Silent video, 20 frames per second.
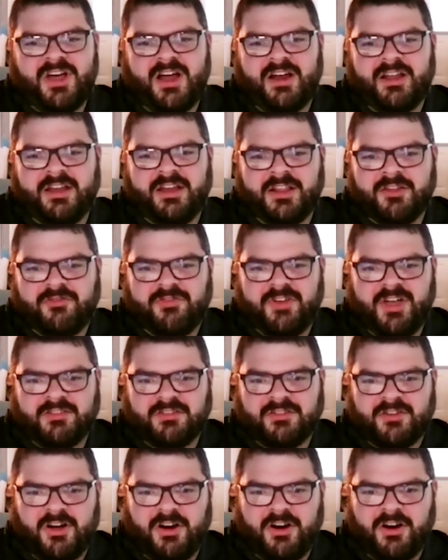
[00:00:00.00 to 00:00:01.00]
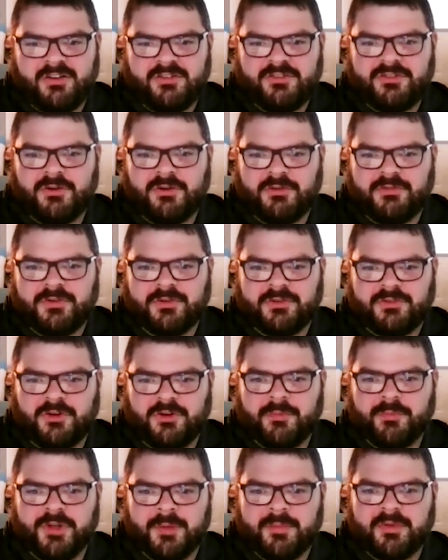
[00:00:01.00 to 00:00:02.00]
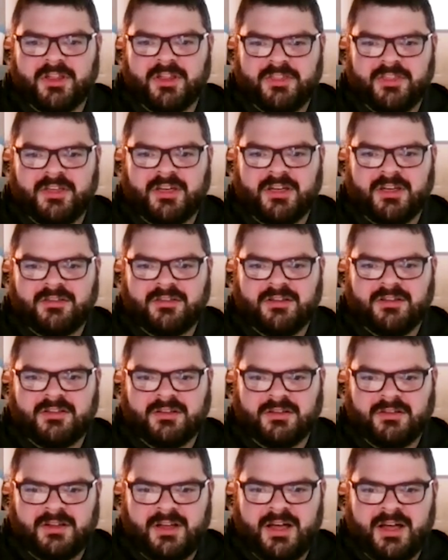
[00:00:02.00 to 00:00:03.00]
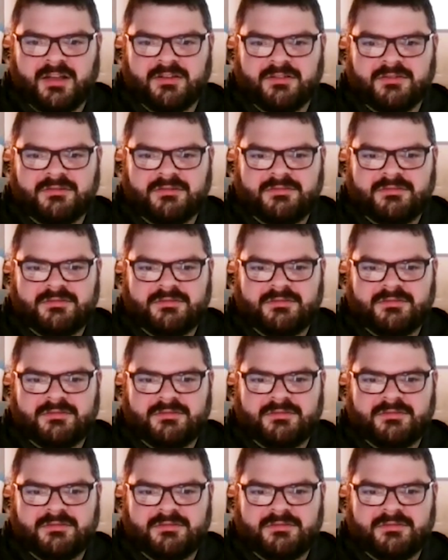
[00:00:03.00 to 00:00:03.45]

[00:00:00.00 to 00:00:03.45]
not hitting the face as hard. So for certain people, I think it's a lot